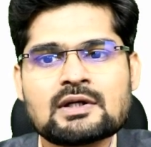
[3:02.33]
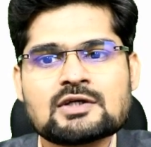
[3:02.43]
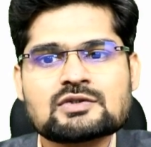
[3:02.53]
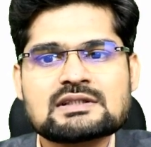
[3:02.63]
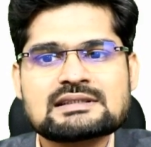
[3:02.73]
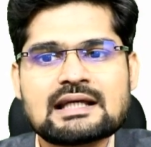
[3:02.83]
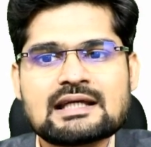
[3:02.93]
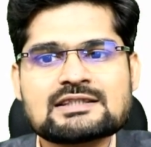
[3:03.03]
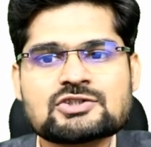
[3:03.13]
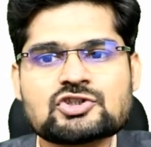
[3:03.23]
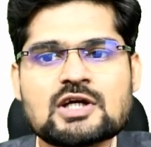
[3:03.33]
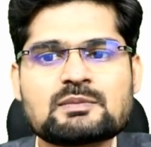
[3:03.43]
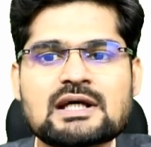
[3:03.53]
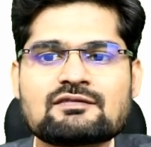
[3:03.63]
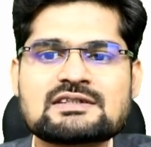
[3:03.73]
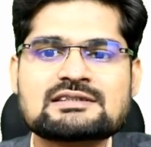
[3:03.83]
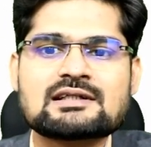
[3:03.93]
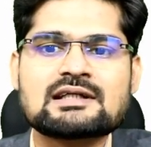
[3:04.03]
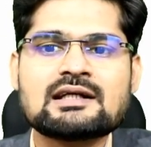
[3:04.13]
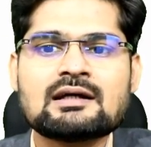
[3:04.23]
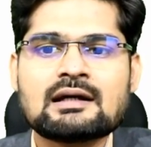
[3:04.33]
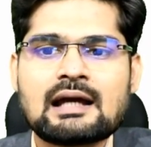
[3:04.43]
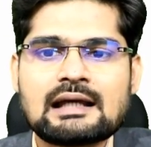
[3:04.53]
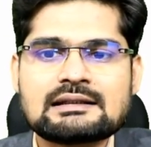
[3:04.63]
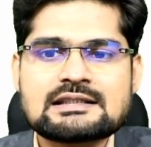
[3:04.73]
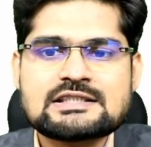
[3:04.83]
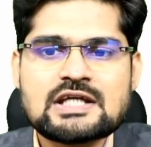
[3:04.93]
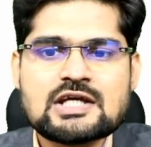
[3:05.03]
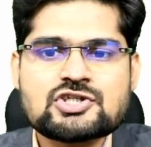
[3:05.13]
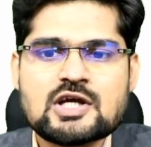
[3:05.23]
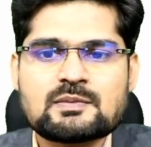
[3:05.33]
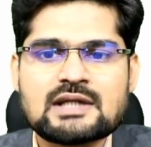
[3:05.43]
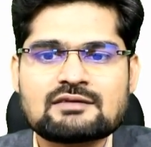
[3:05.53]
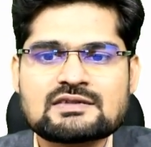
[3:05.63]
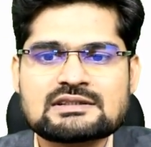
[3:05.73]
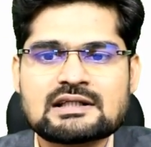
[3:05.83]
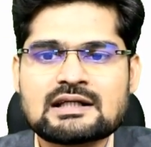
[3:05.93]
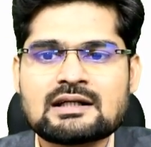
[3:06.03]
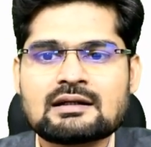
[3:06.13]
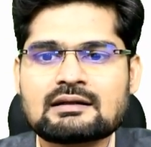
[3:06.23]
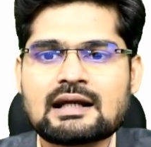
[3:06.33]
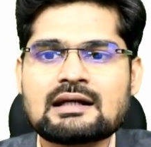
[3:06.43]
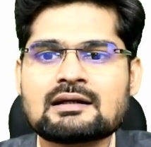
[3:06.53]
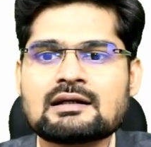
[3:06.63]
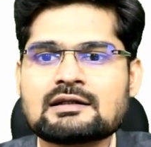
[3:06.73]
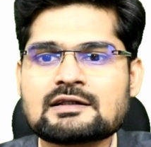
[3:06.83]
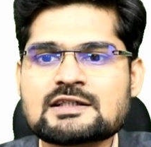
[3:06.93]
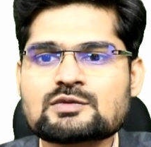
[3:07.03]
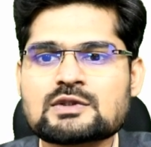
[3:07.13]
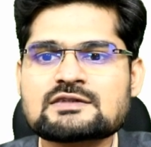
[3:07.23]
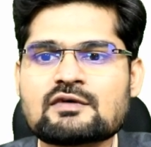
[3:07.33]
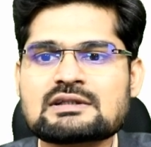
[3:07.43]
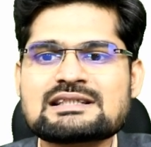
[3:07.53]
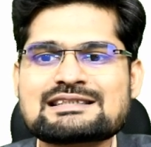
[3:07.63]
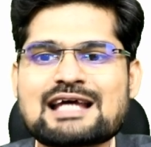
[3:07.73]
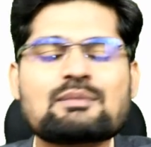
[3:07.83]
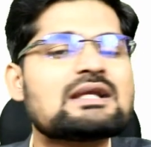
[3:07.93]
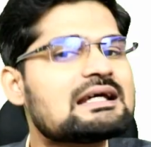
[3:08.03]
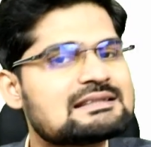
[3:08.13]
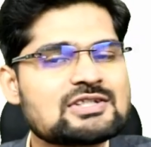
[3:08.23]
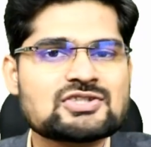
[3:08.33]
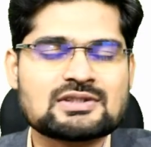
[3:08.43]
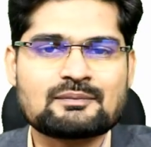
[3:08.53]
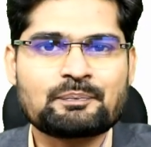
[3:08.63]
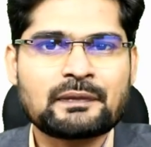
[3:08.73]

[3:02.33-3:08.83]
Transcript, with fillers: So this S shape that we studied and the J shape that we studied, right? This was for the stabilization.